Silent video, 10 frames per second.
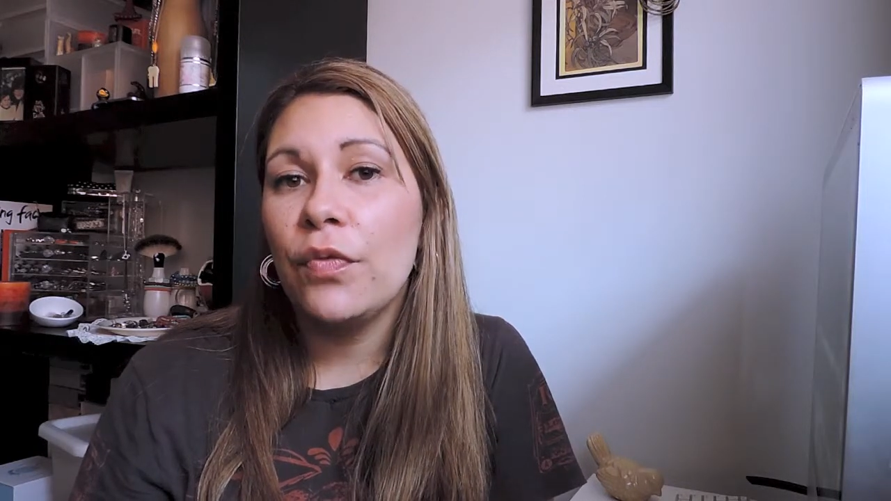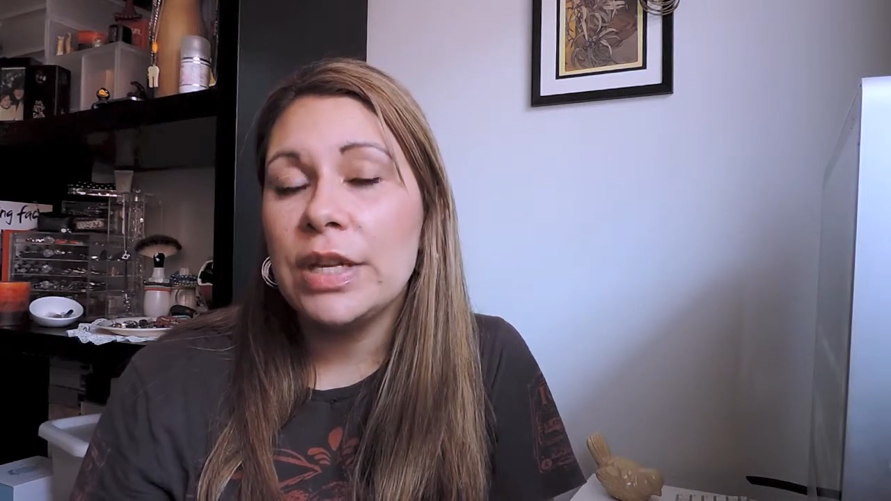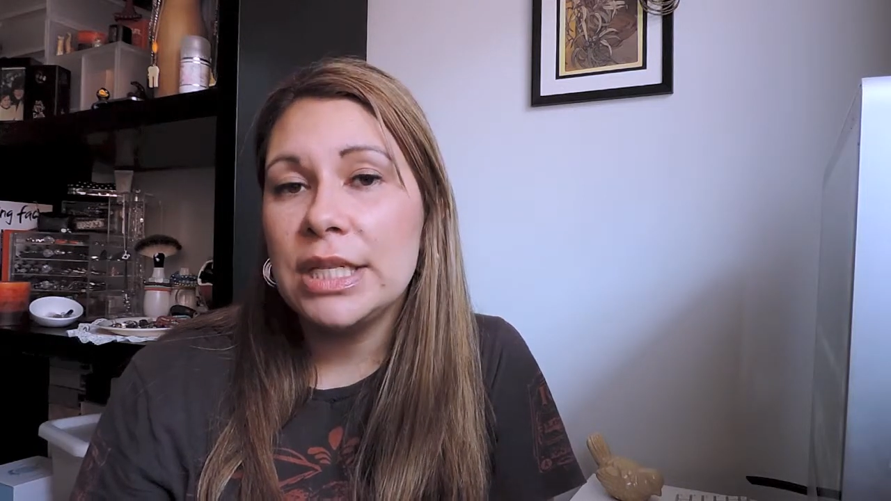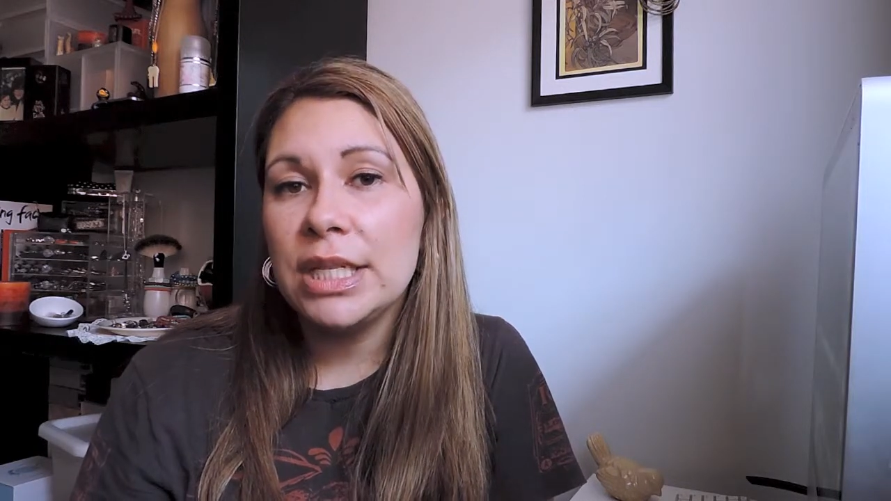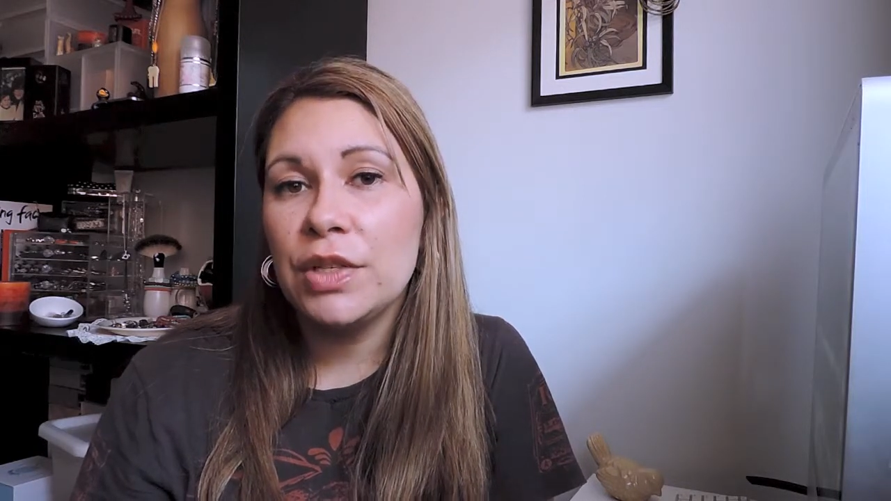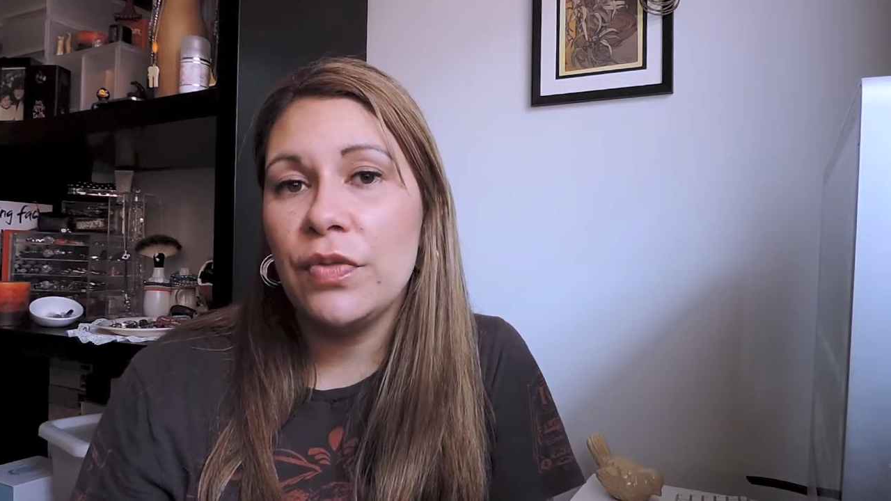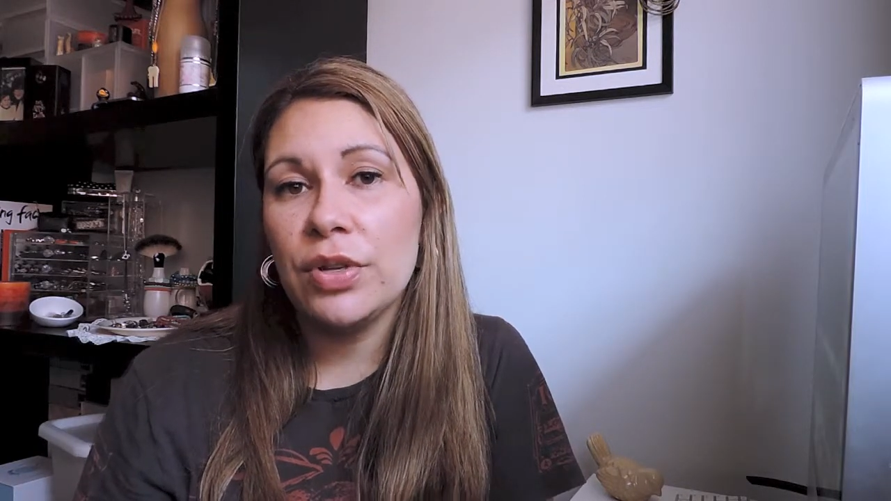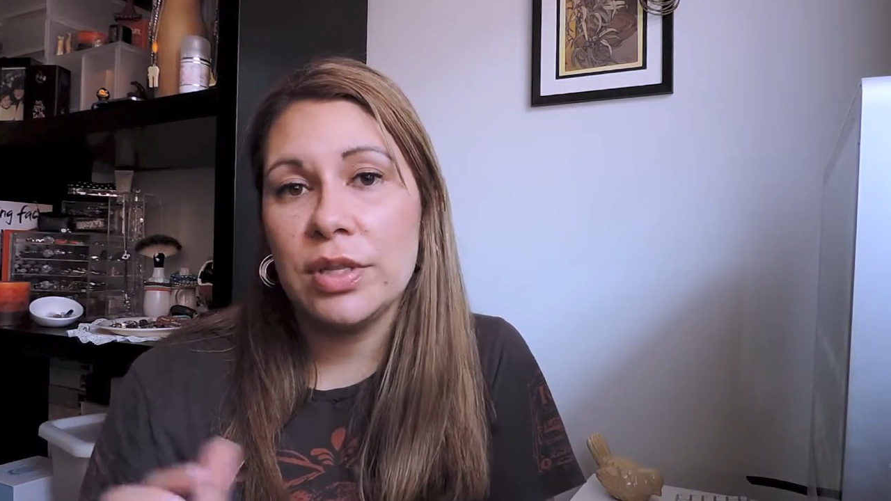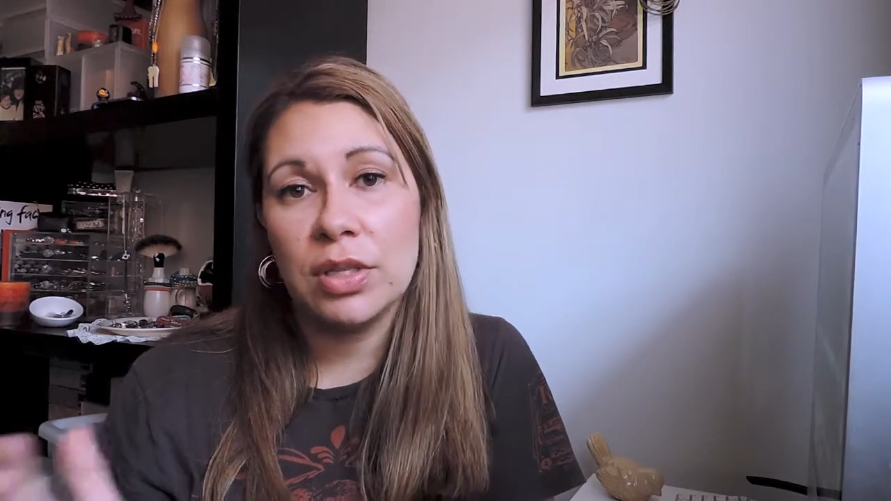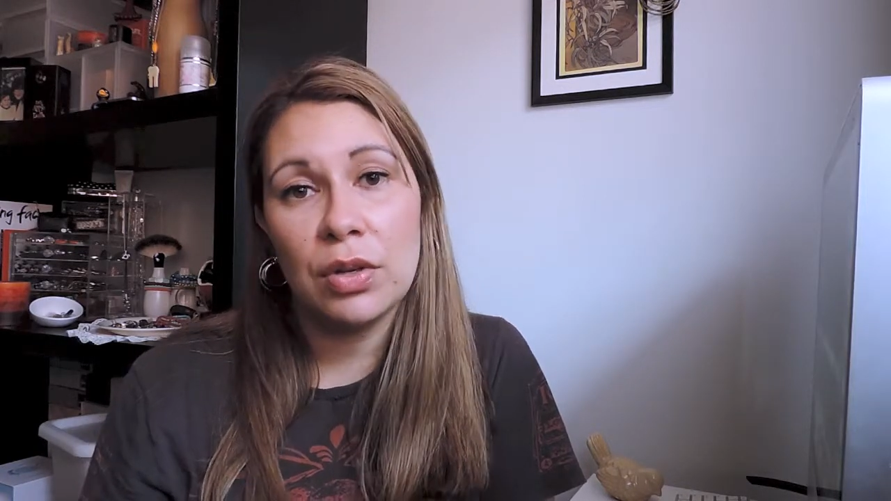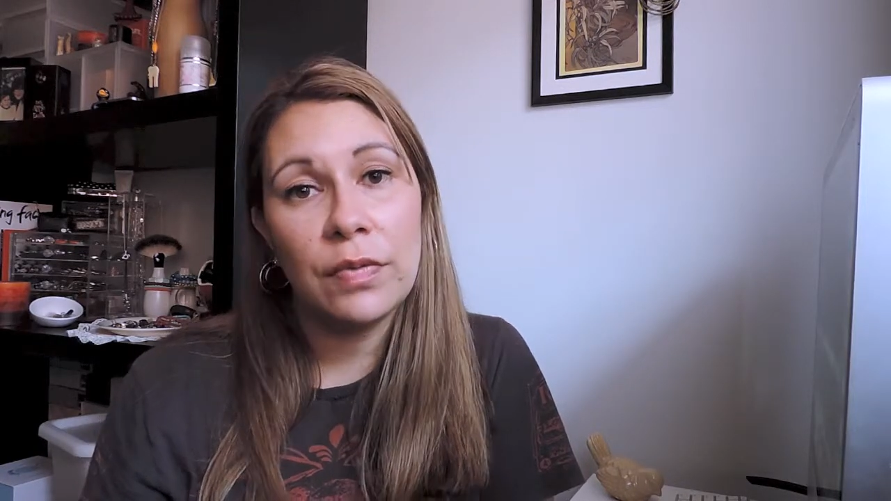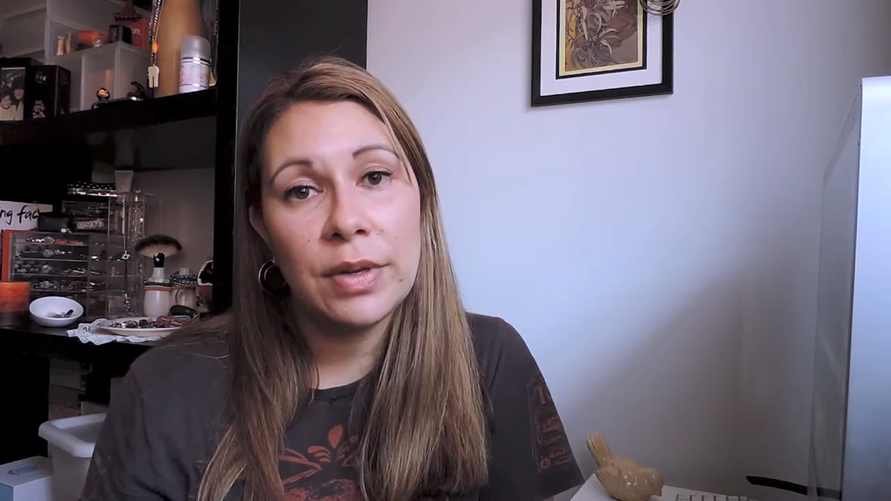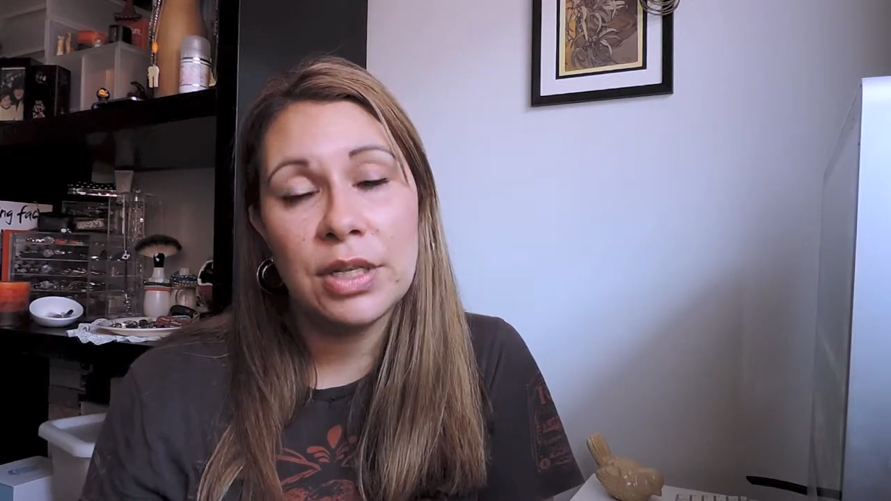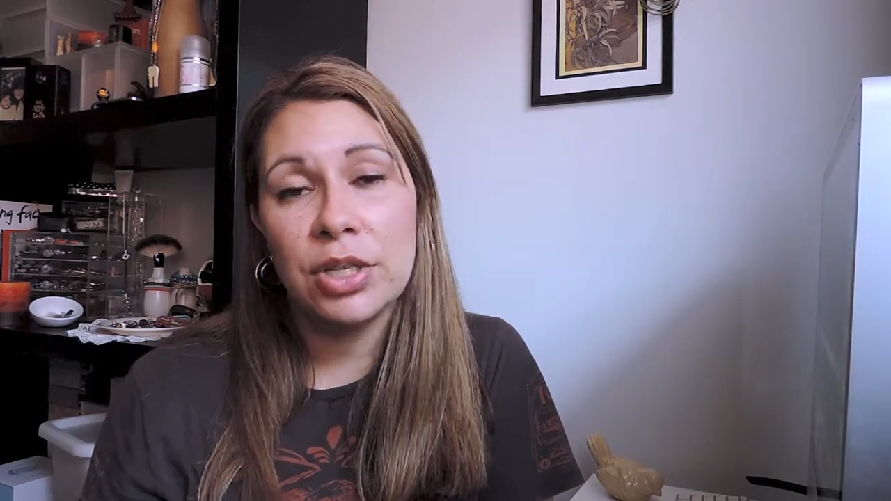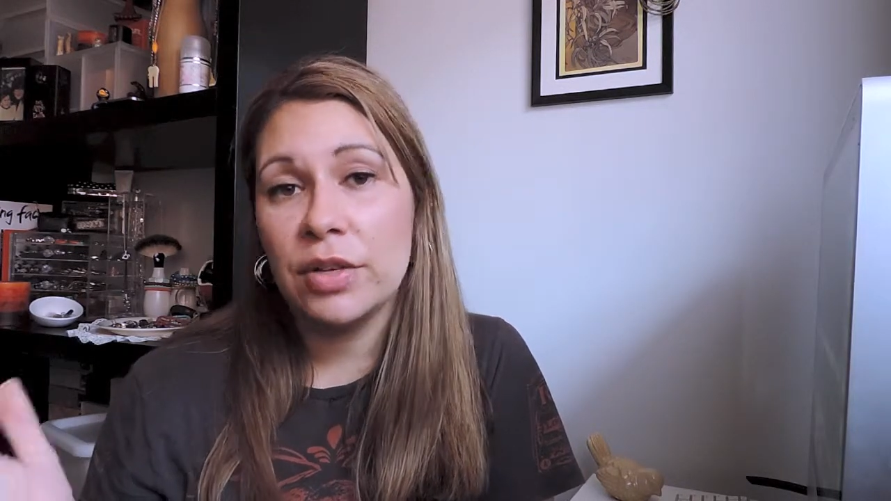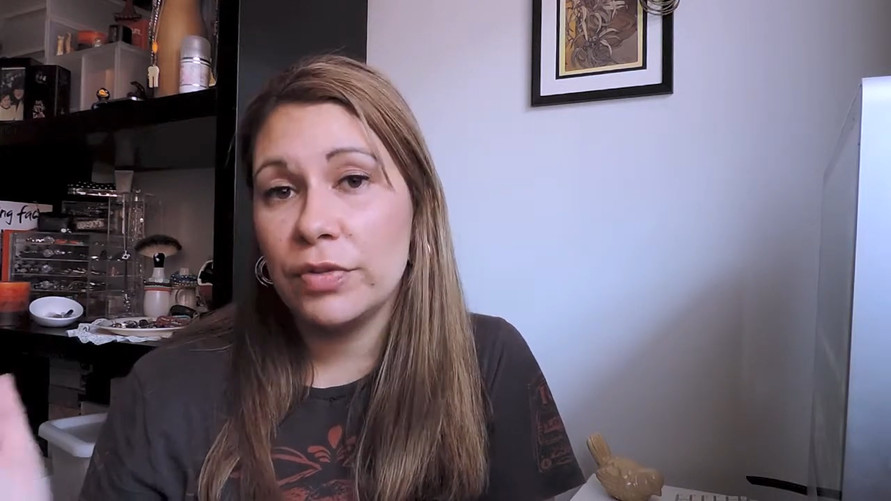vintage versus non-vintage,